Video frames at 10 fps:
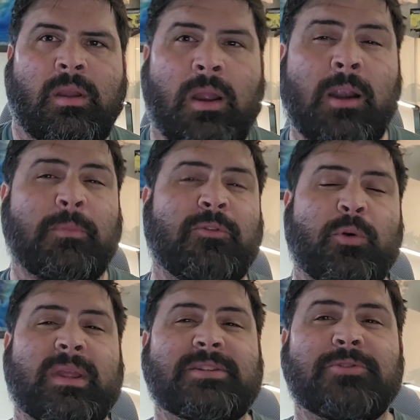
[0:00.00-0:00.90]
Alright, before
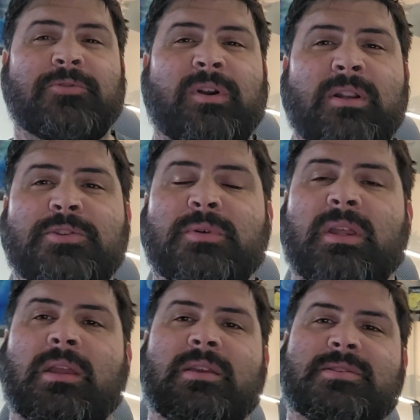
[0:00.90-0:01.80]
we get too far into
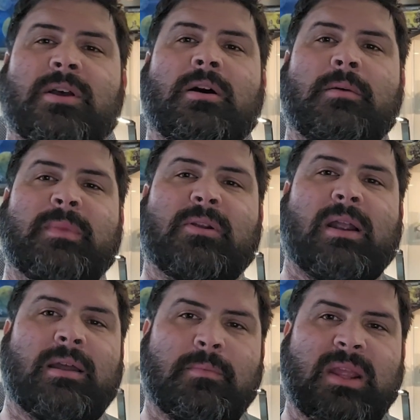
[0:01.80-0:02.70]
it, you saw me
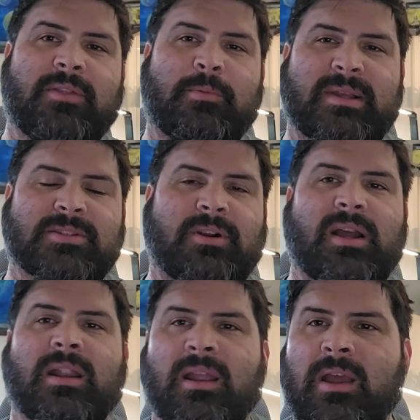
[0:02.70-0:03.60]
Grot and me other best
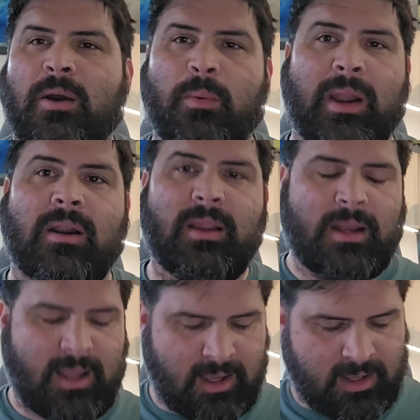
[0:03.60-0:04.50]
Grot
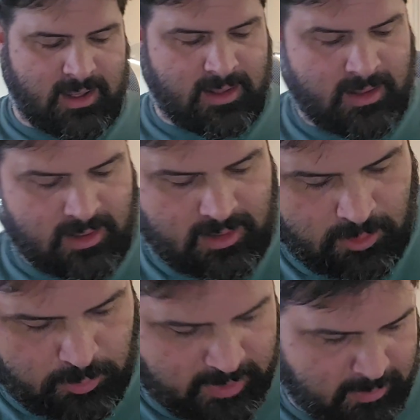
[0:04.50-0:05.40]
wearing
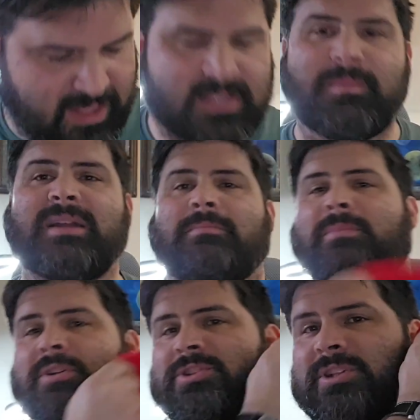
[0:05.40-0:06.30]
Old Big Mek's
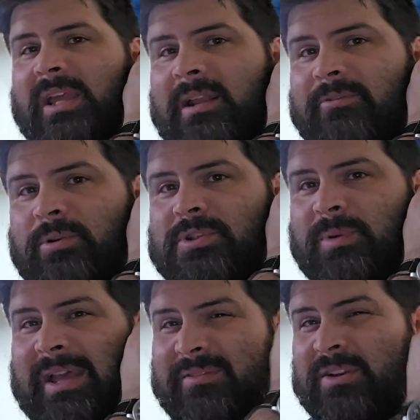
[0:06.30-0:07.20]
merch, and of course
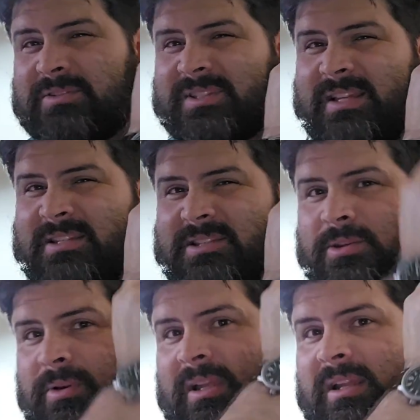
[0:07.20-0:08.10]
we have adult sizes
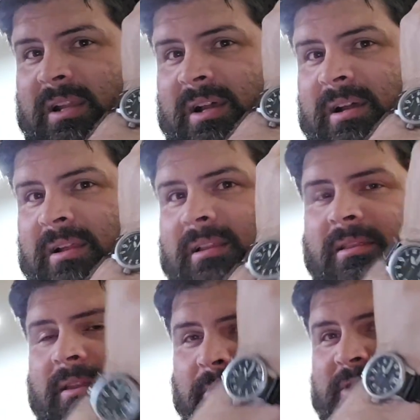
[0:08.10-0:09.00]
too in
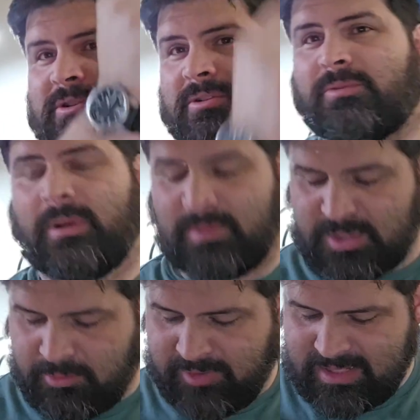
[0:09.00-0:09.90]
the original Red Ones
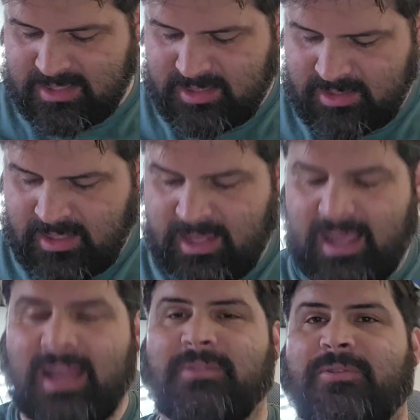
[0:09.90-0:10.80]
Go Fasta,
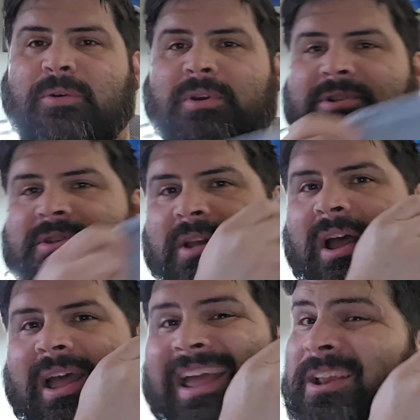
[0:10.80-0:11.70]
and of course
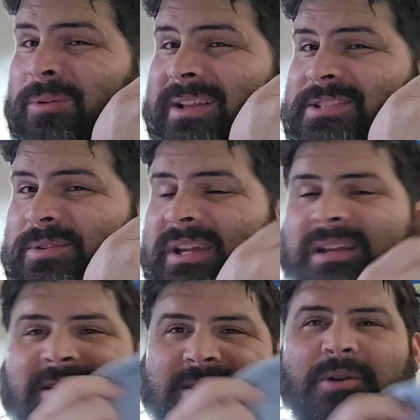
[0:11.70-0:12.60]
in Red Squig.
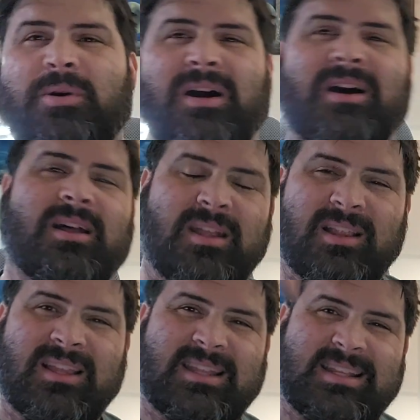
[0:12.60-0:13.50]
So
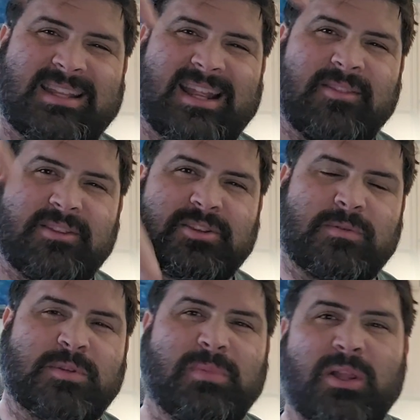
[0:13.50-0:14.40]
link down in the
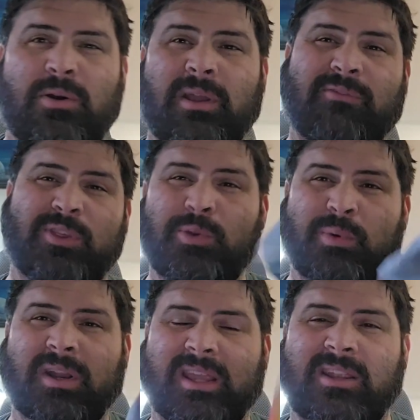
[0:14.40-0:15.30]
description below if you
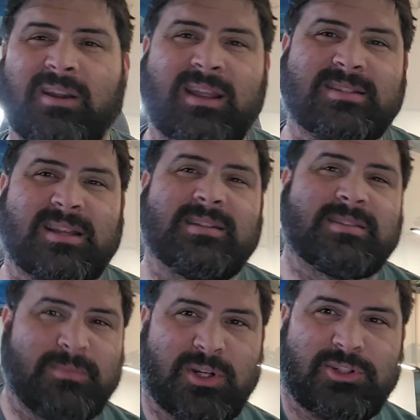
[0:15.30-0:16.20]
want to get your hands on
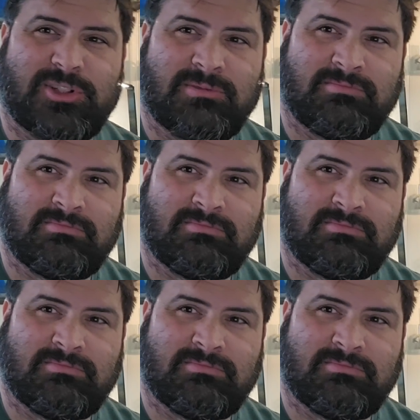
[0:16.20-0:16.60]
some merch.